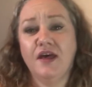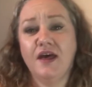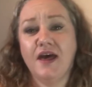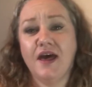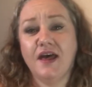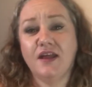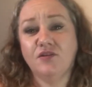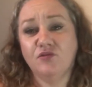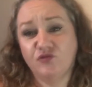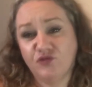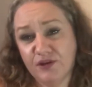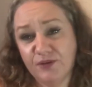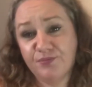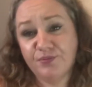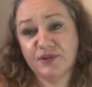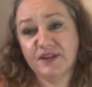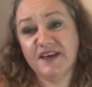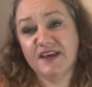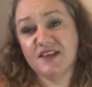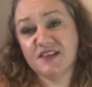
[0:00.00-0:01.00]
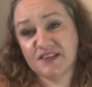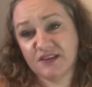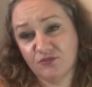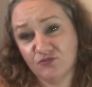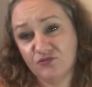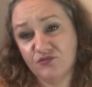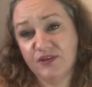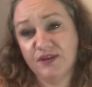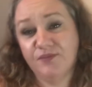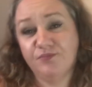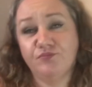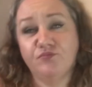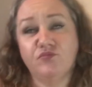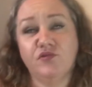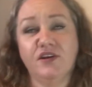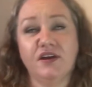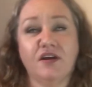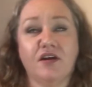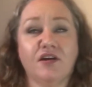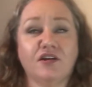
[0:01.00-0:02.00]
and replace and
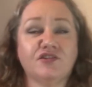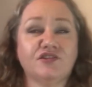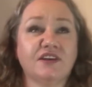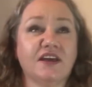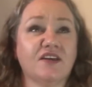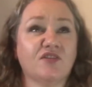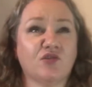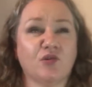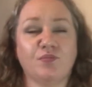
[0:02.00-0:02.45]
re-Artex